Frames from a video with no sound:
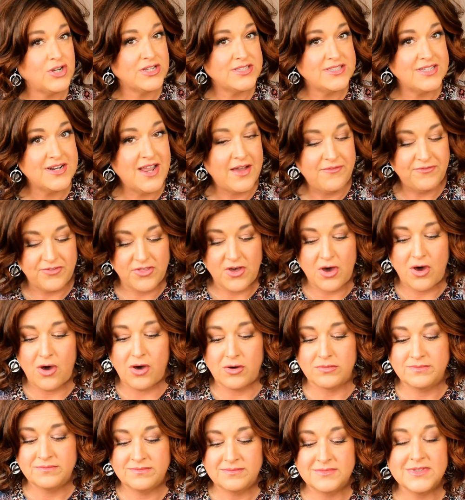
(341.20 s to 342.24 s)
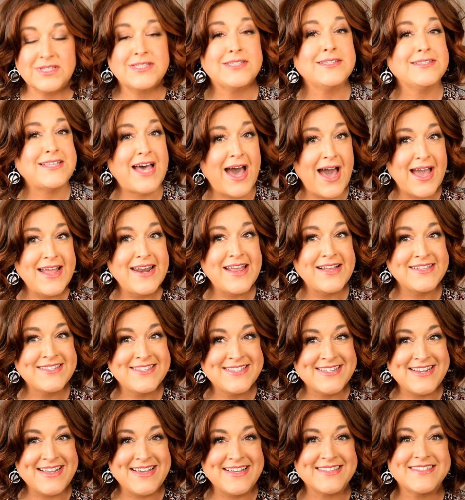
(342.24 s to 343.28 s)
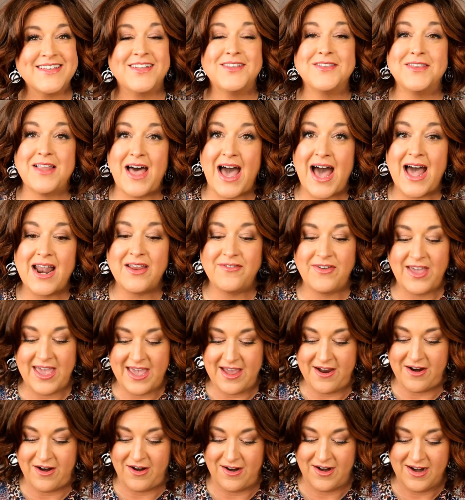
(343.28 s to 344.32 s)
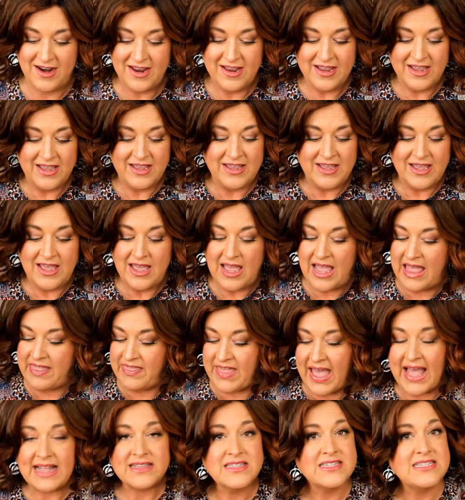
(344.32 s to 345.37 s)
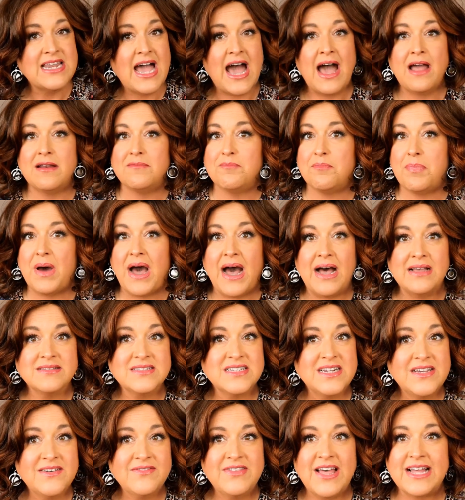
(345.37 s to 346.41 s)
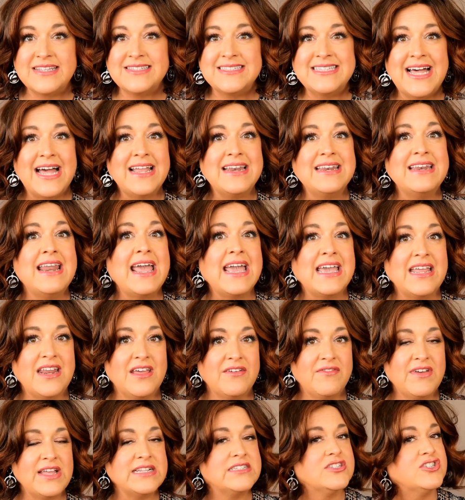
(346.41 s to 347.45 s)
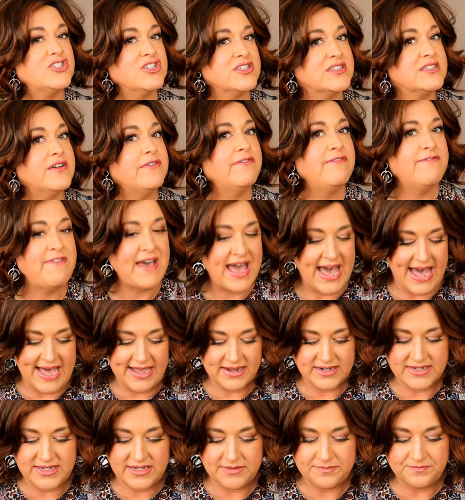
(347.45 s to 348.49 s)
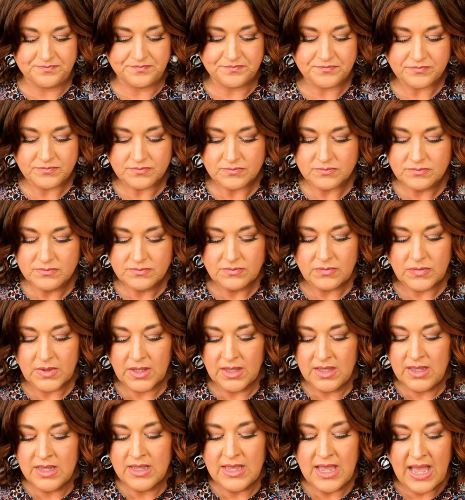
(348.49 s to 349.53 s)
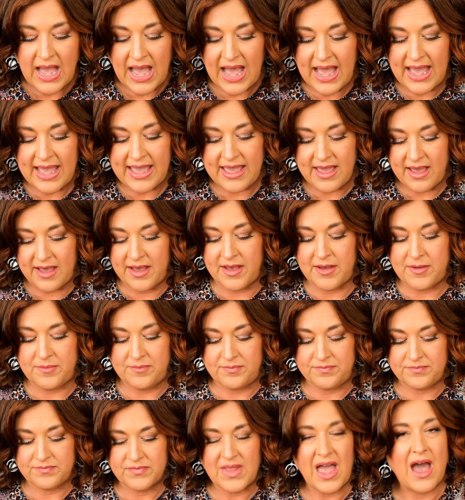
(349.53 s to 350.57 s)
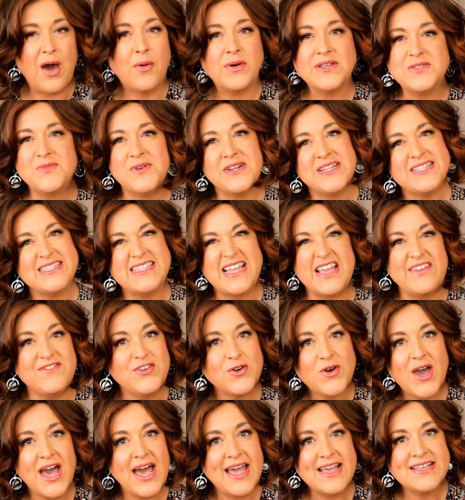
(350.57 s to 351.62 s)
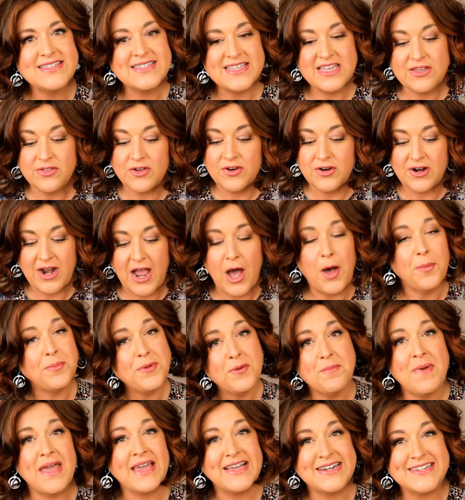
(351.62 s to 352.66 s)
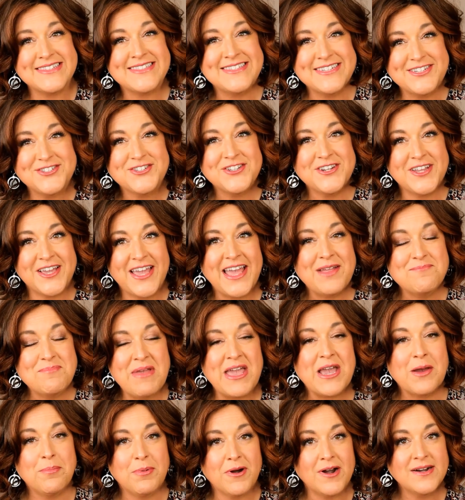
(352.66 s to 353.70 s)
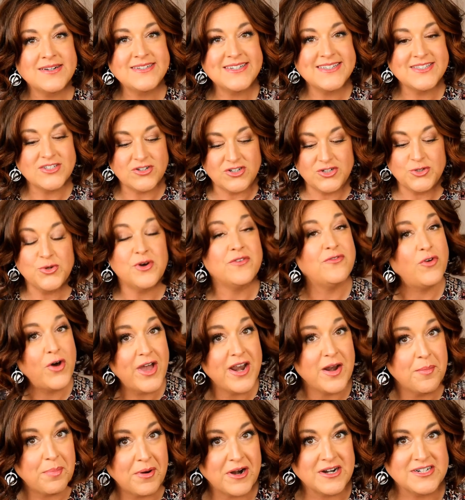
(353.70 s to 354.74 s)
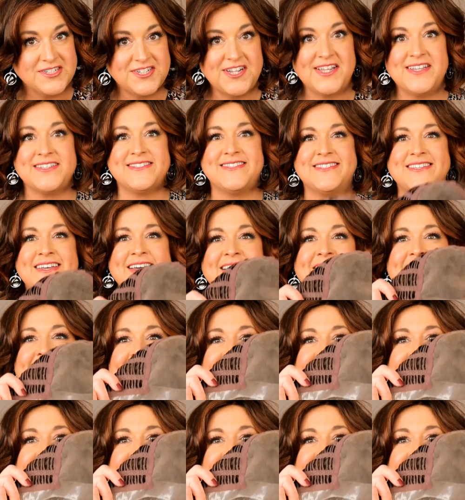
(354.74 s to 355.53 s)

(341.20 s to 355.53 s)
stress enough though, this is high density, it's a lot of hair. And that's not positive, that's not negative, it's just a fact. I um, always want to save you guys, either help you make a decision to get make a purchase or to avoid a purchase.